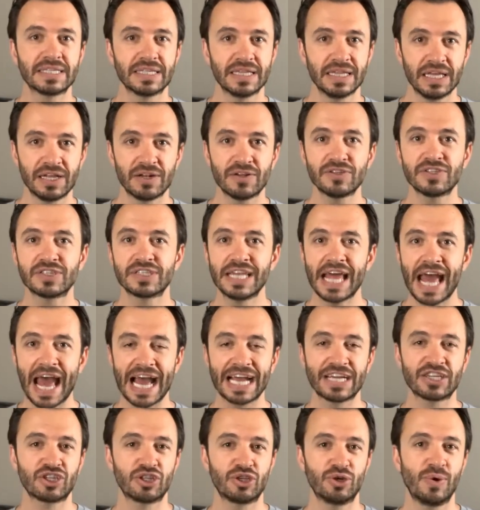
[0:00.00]
little
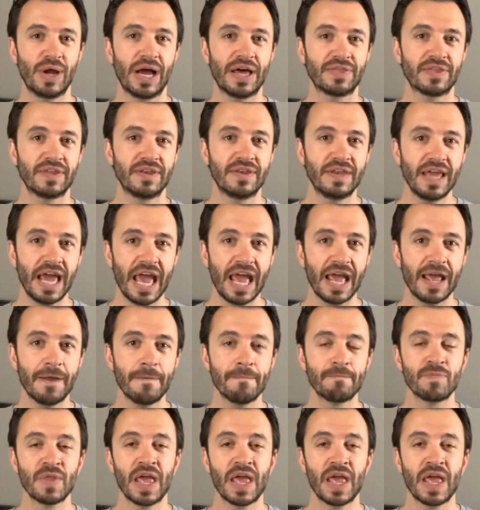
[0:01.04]
snacks throughout the day,